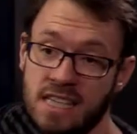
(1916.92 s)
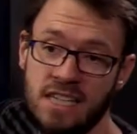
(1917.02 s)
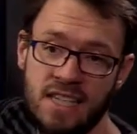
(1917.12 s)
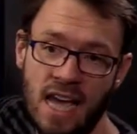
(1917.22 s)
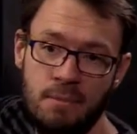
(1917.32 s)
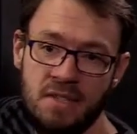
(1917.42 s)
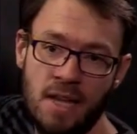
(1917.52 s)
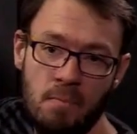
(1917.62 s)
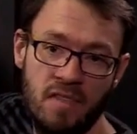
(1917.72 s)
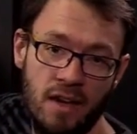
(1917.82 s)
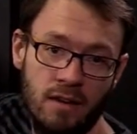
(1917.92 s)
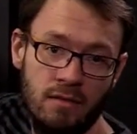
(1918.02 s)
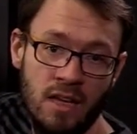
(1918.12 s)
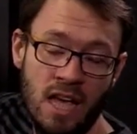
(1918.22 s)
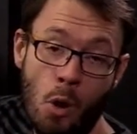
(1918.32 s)
are the same
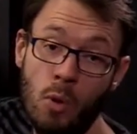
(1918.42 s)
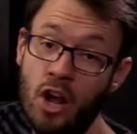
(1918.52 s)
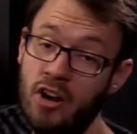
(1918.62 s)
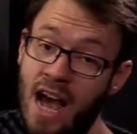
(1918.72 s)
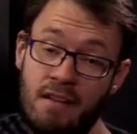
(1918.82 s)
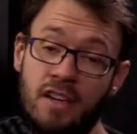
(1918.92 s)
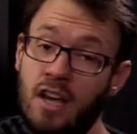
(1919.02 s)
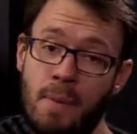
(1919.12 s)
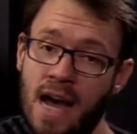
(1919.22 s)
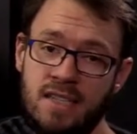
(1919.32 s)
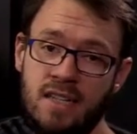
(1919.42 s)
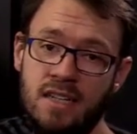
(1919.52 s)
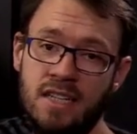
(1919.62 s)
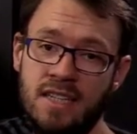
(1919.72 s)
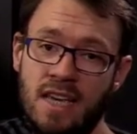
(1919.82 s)
something. We don't have the capacity to